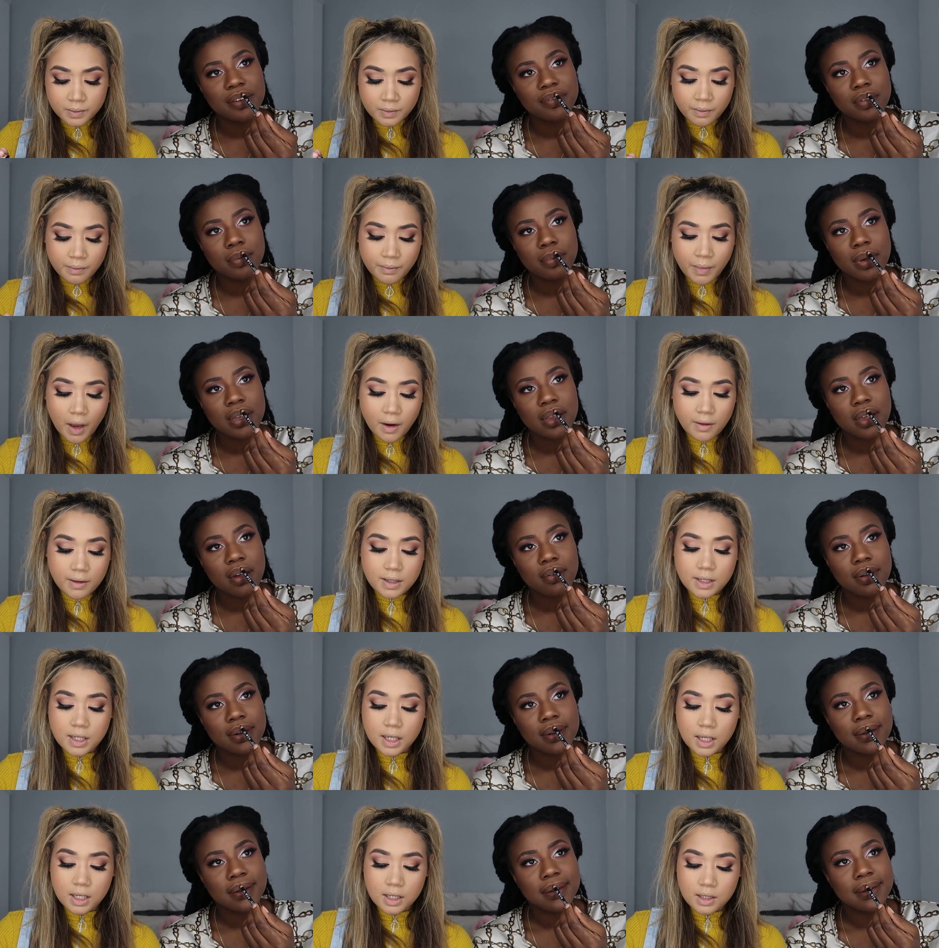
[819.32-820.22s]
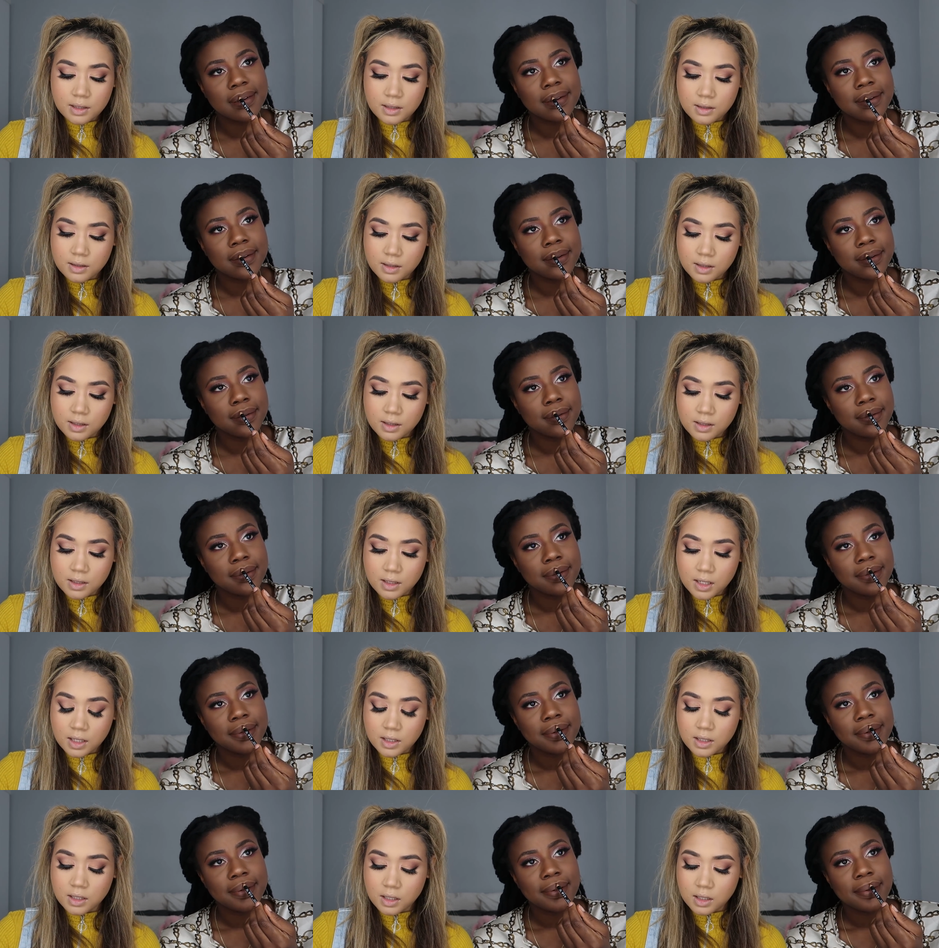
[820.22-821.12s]
Speaker 1: raves about paradise
Speaker 2: that.
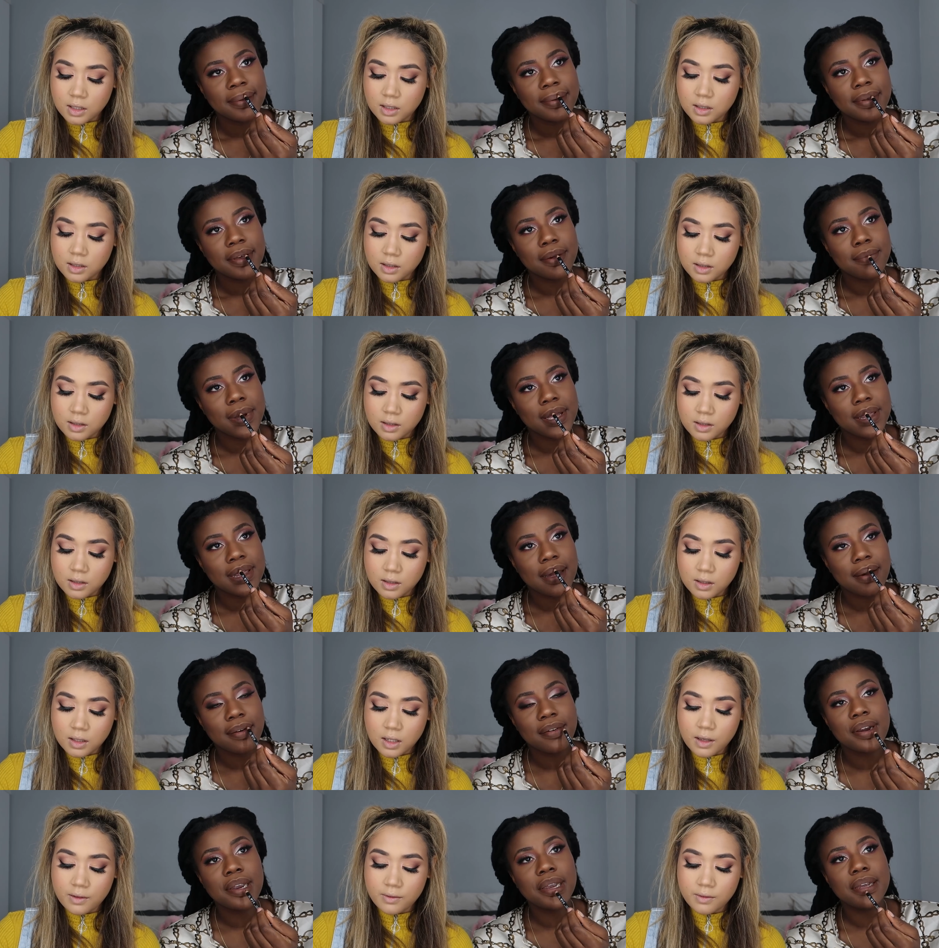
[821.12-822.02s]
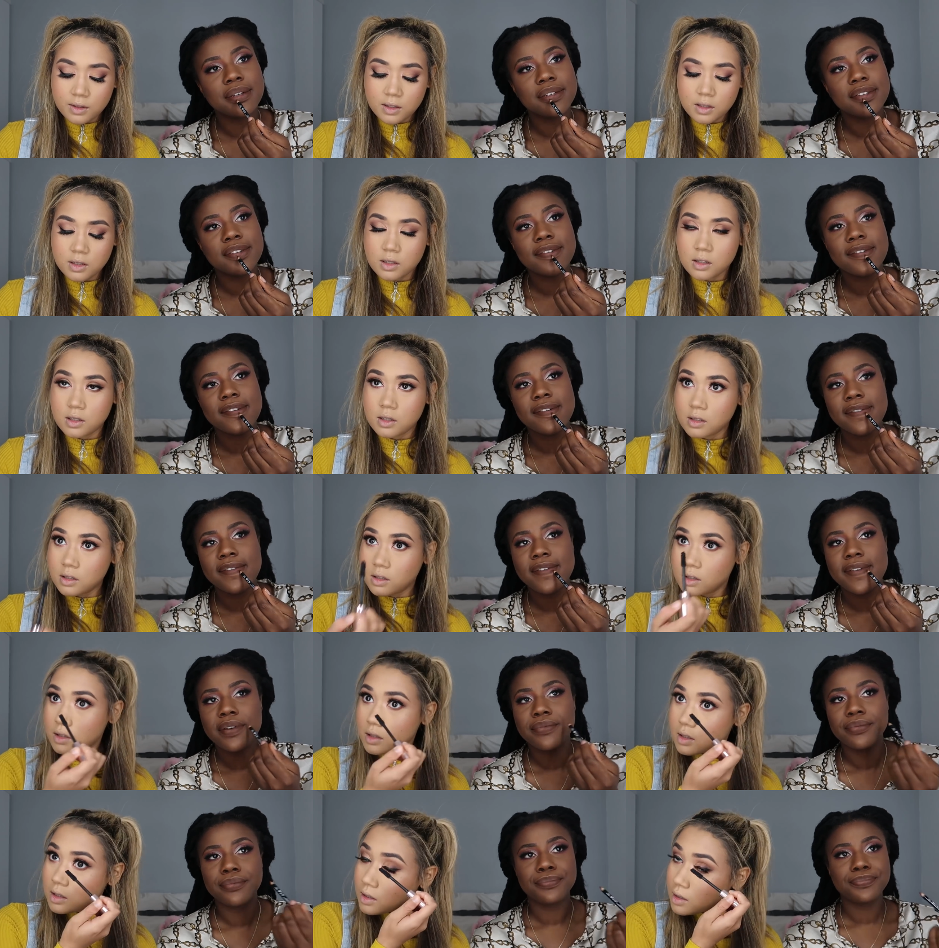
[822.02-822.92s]
ecstatic
Speaker 1: about that range, range.
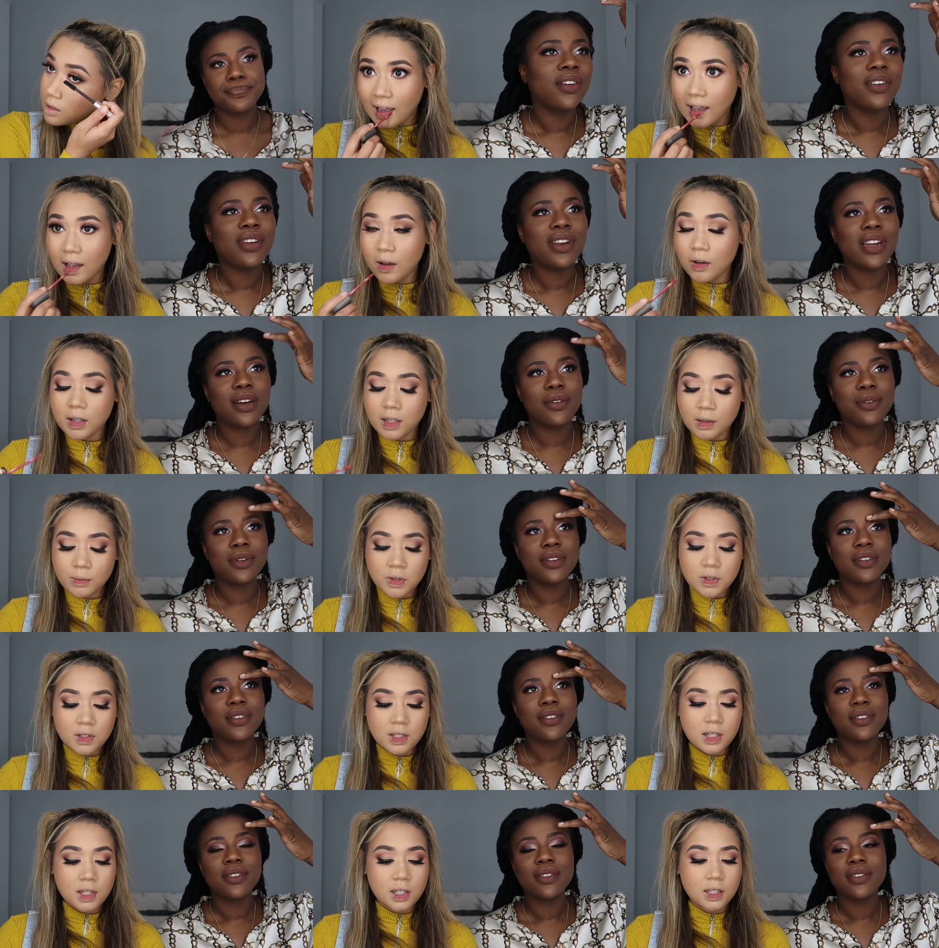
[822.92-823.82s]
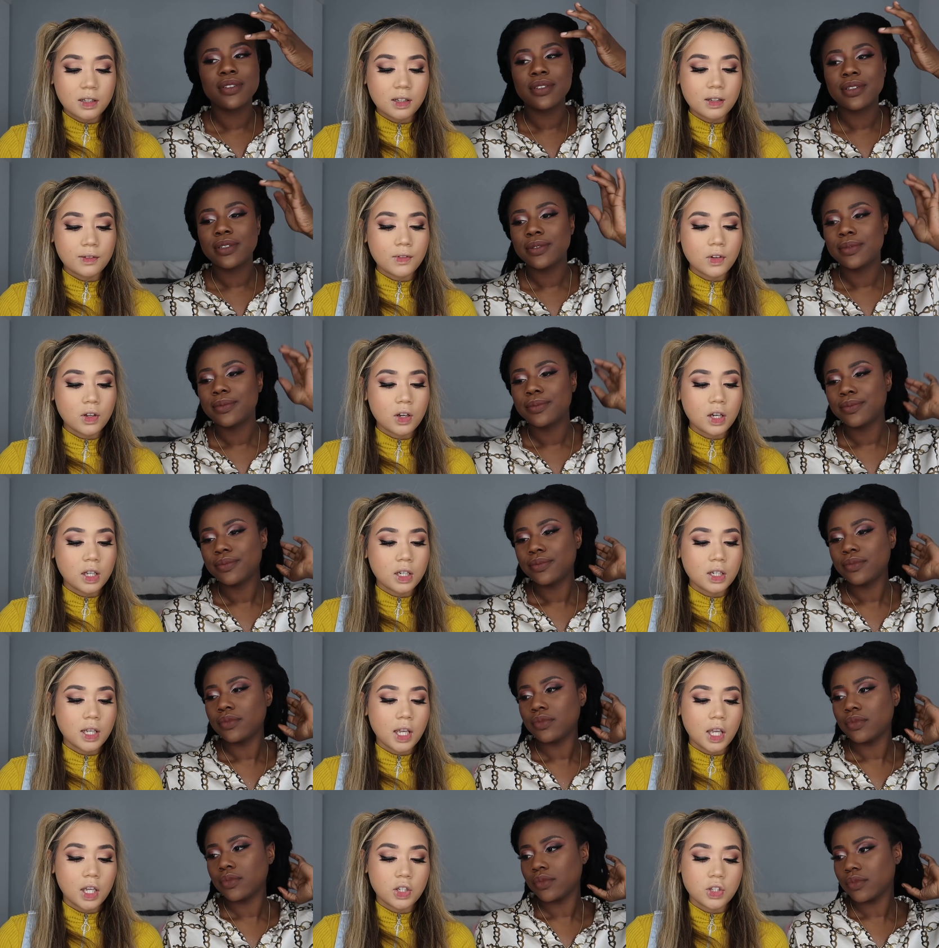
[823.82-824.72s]
Speaker 2: Oh, and I'm using the
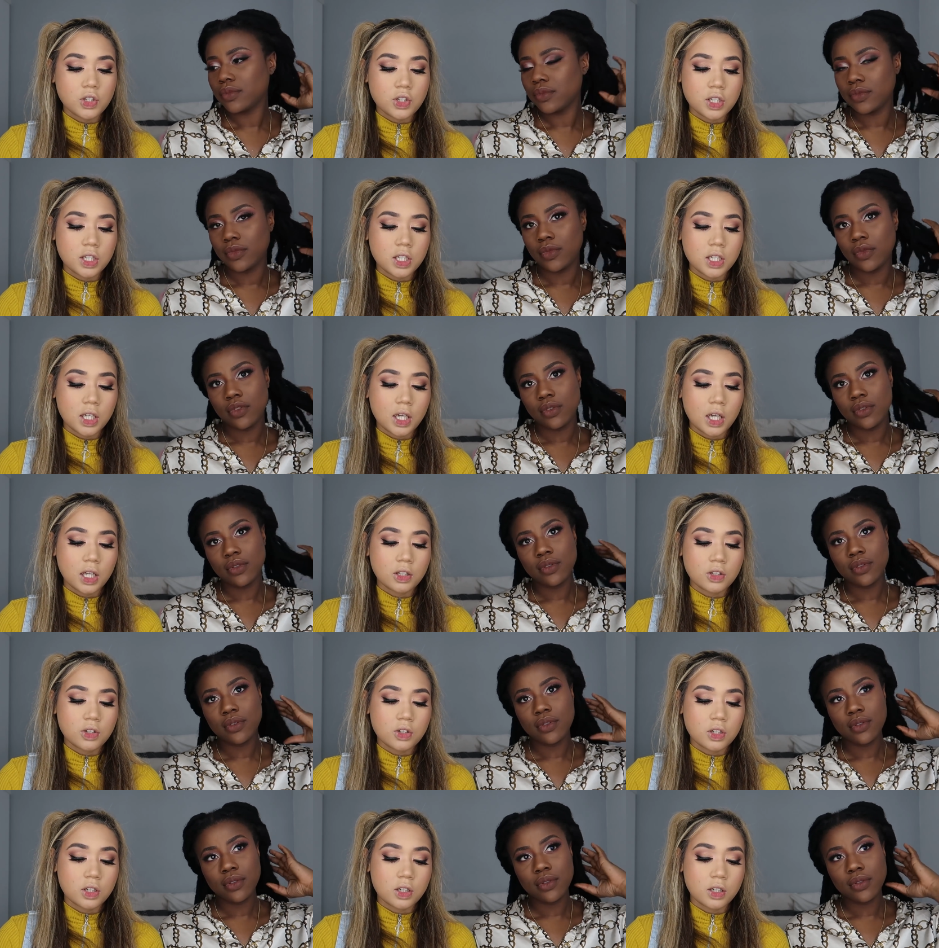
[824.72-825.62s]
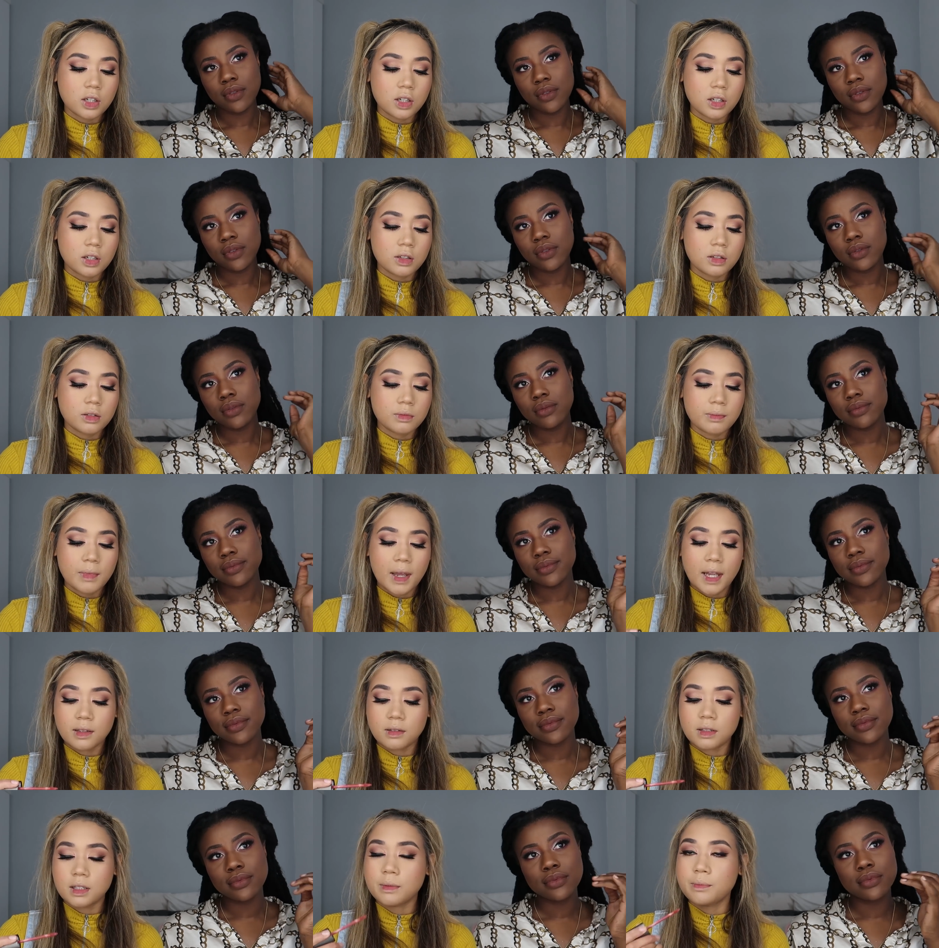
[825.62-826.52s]
Revlon HD Ultra
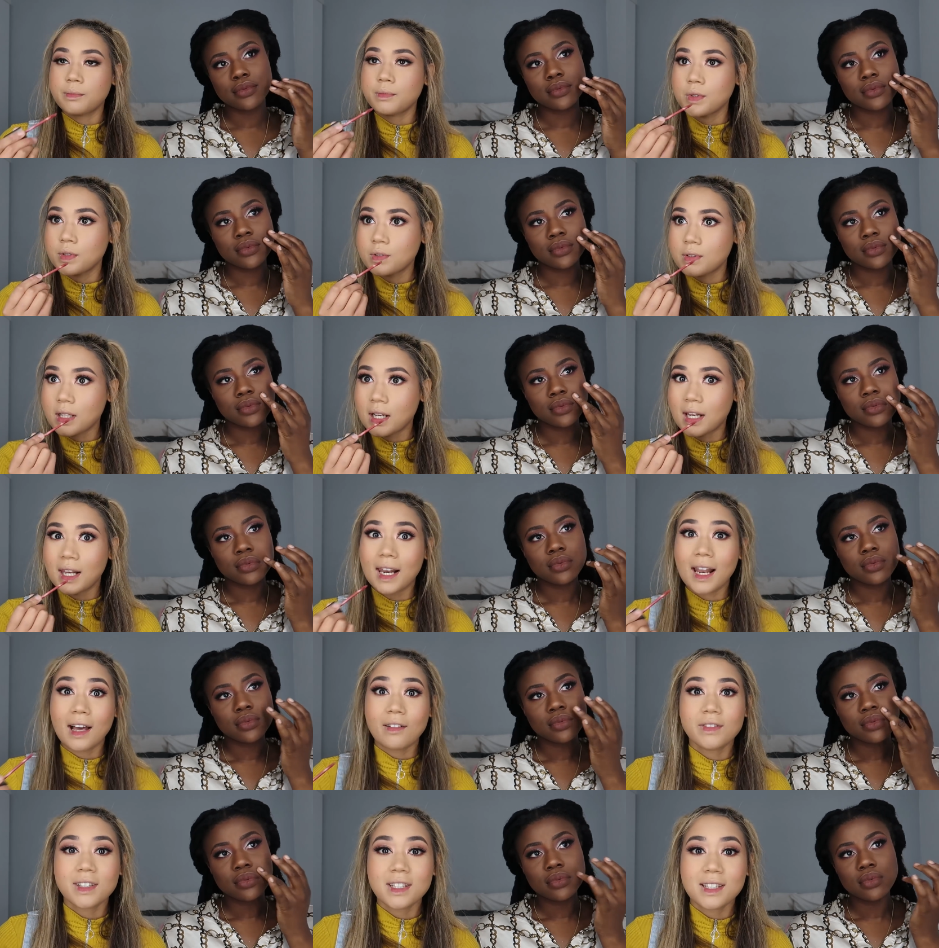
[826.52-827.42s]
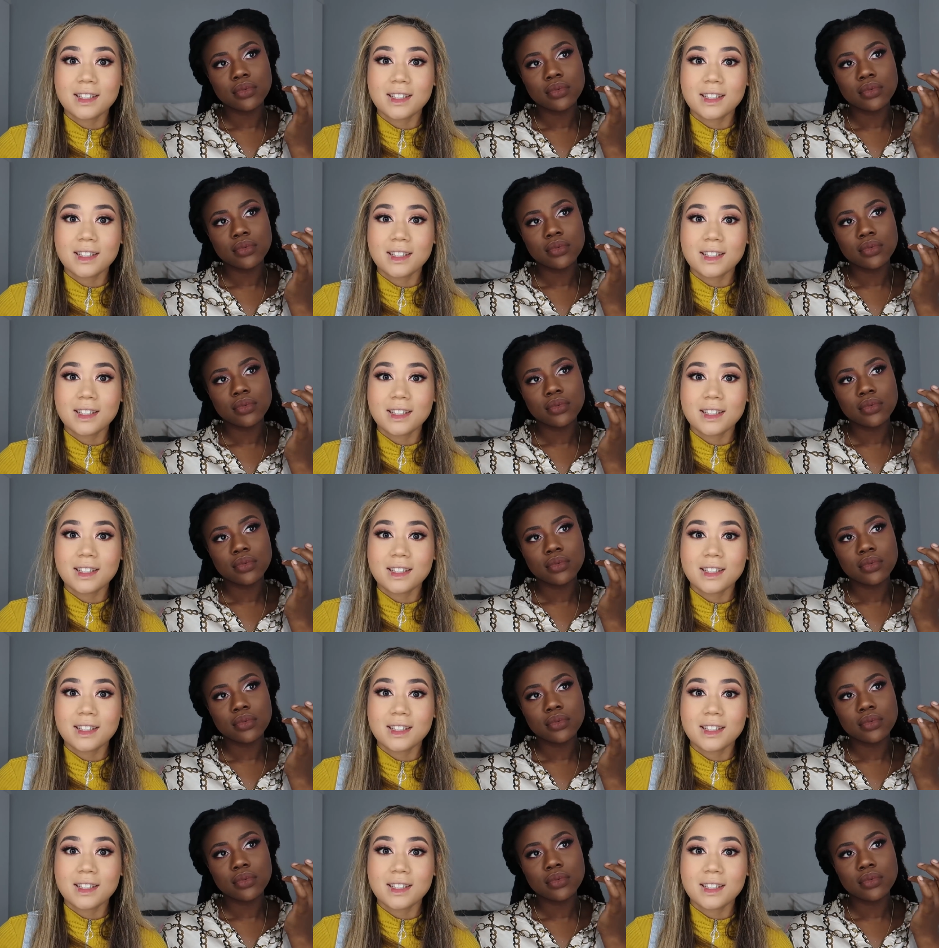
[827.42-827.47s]
Matte Lip Mousse. I love